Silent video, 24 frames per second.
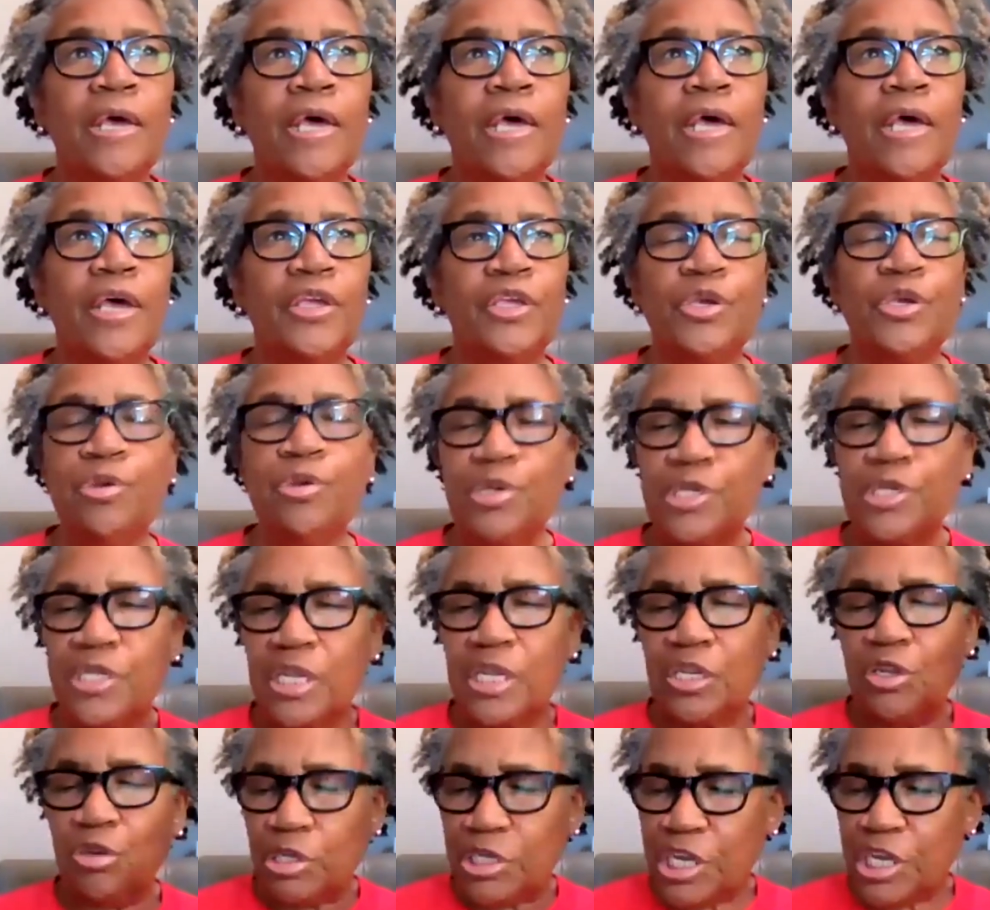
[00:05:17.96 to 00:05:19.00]
uh, use the
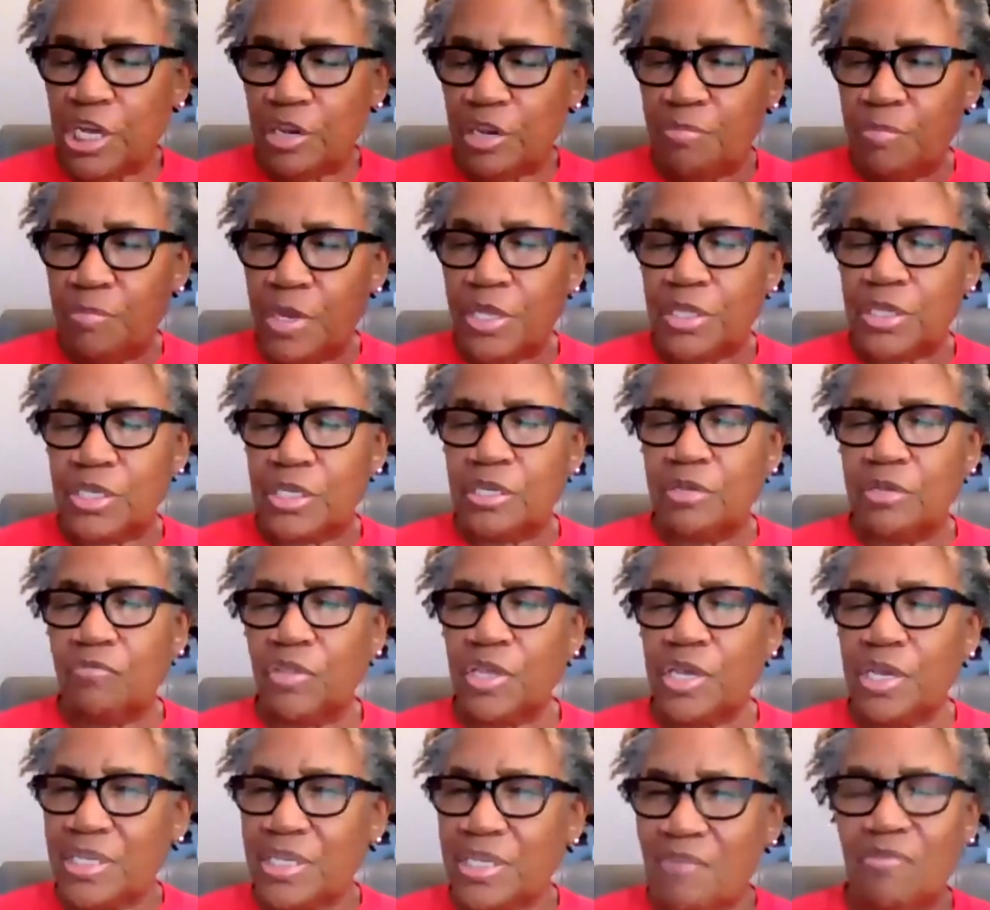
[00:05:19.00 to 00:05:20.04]
little tidbits of
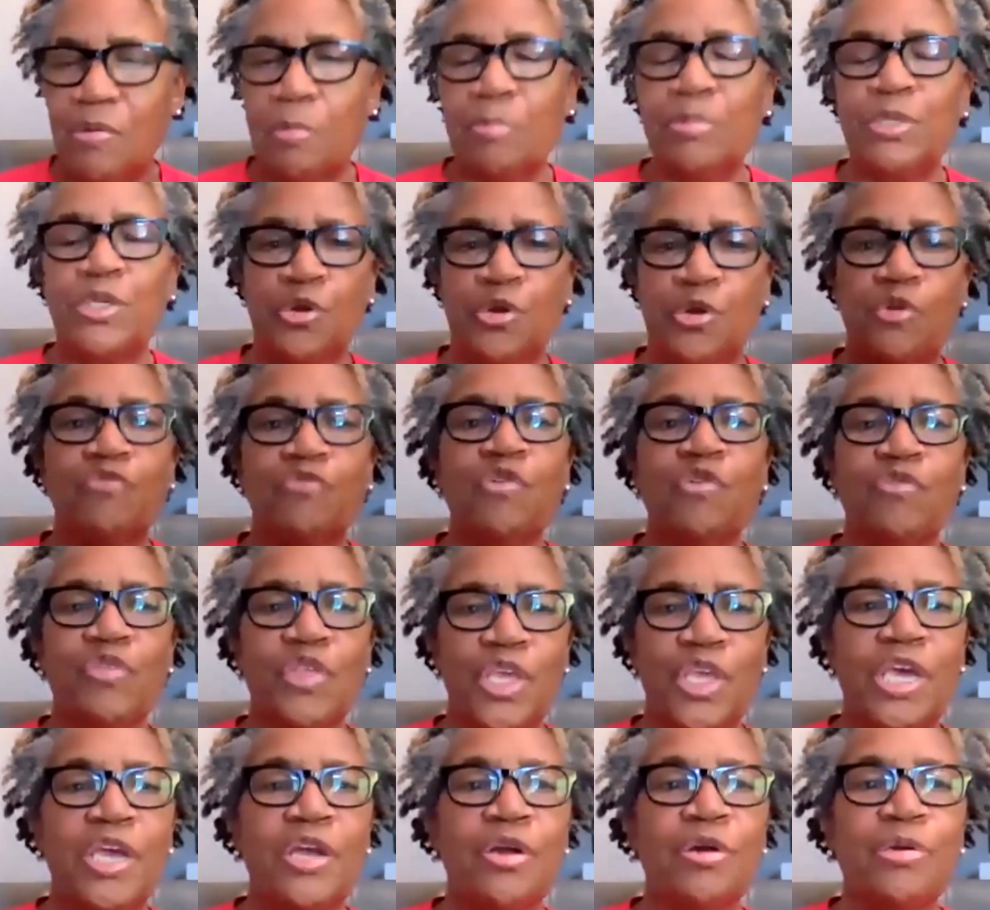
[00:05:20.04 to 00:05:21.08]
things I've observed over
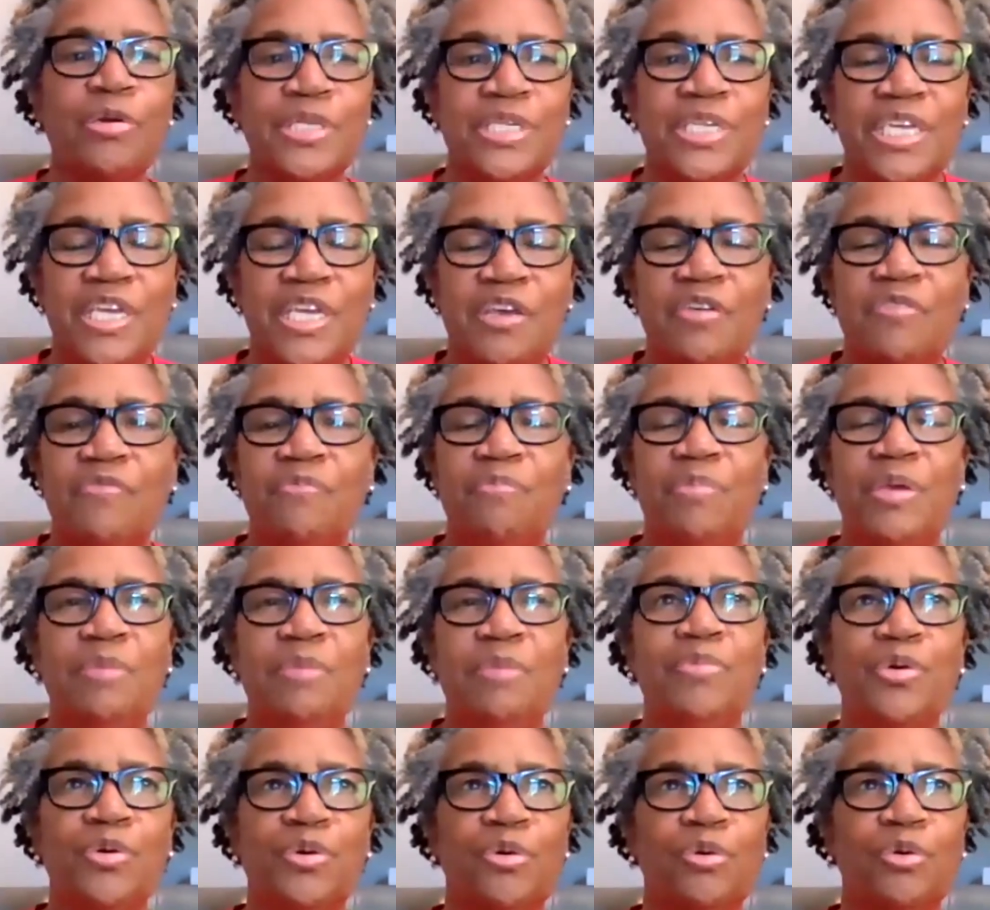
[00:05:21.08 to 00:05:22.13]
the years to give
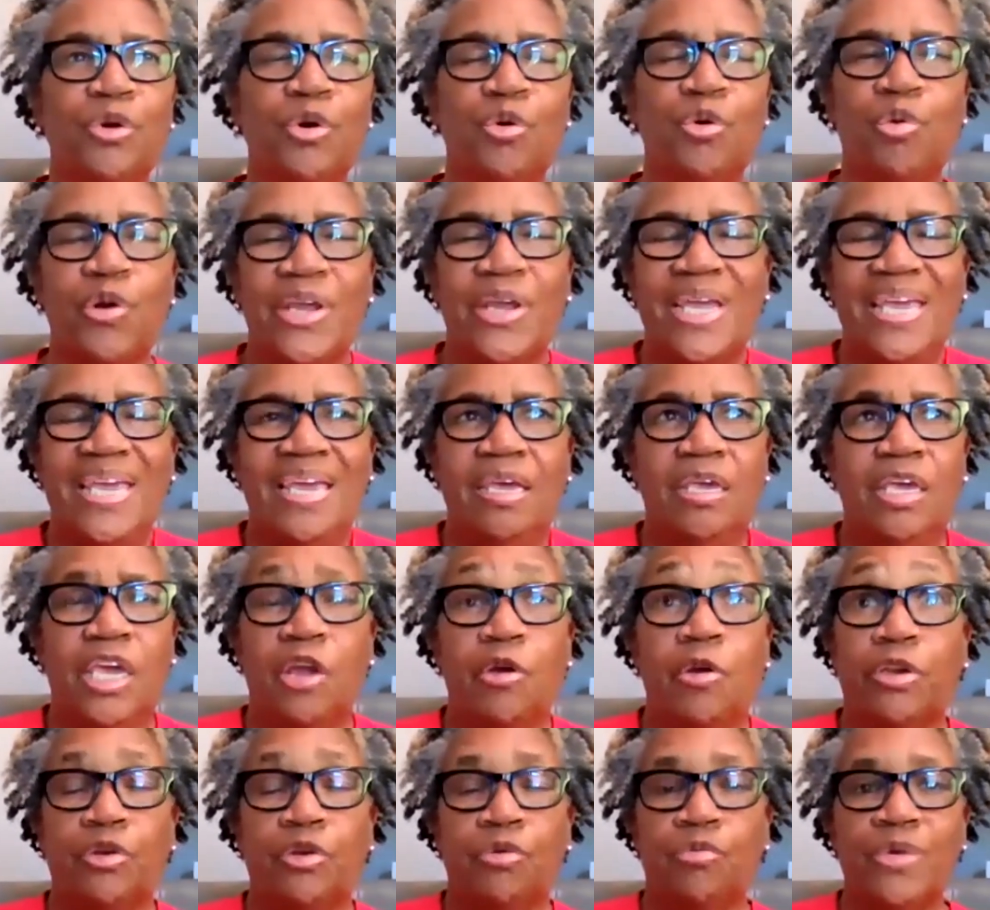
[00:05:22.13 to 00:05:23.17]
people quirky
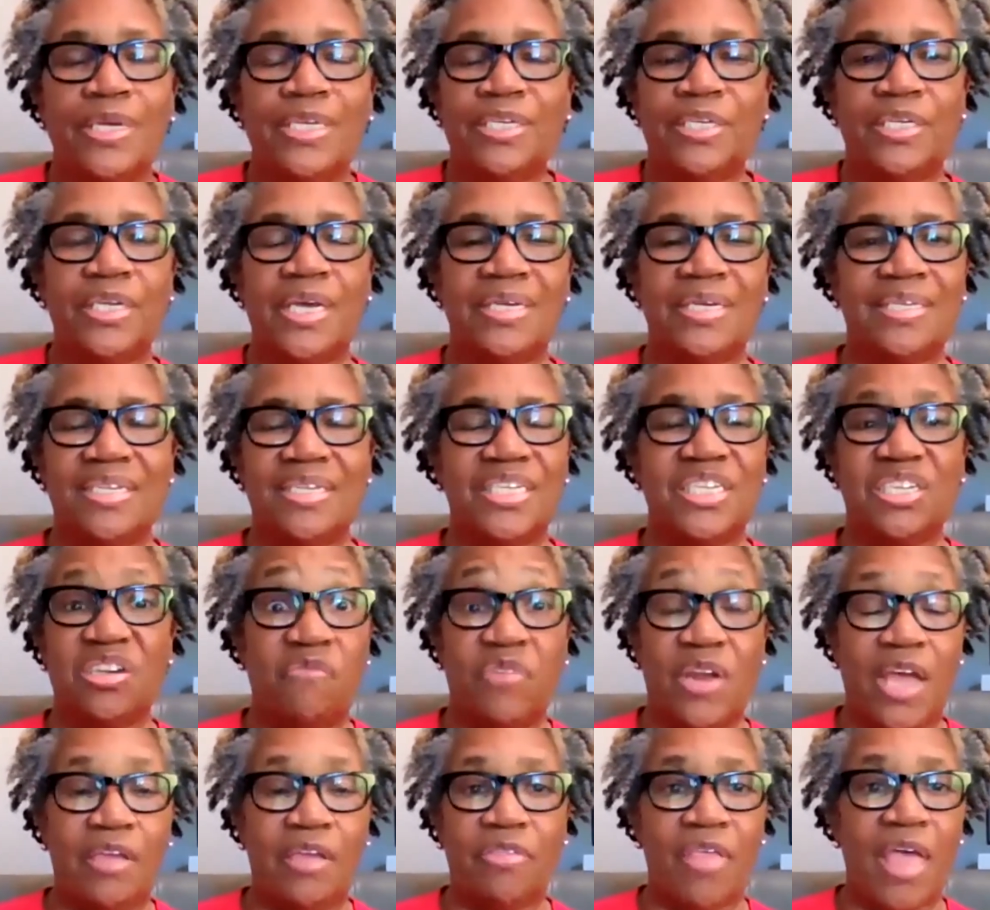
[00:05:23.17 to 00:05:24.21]
characteristics and
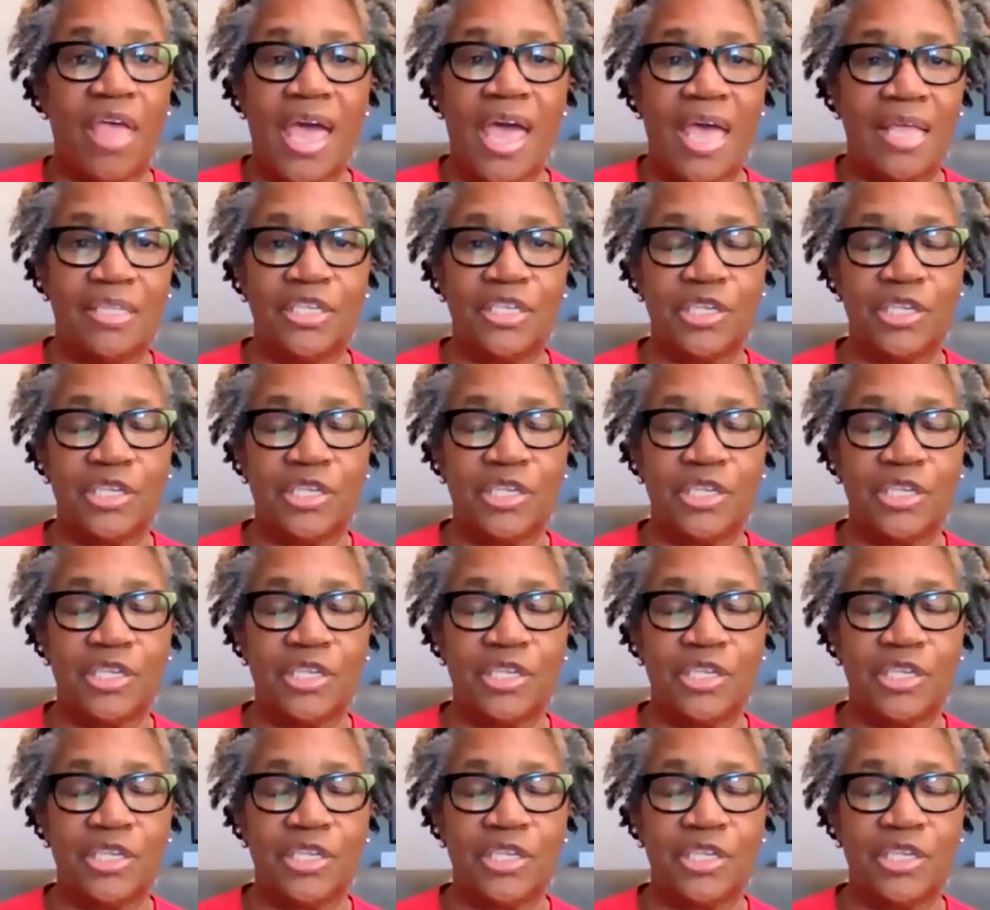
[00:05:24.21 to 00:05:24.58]
stuff like that.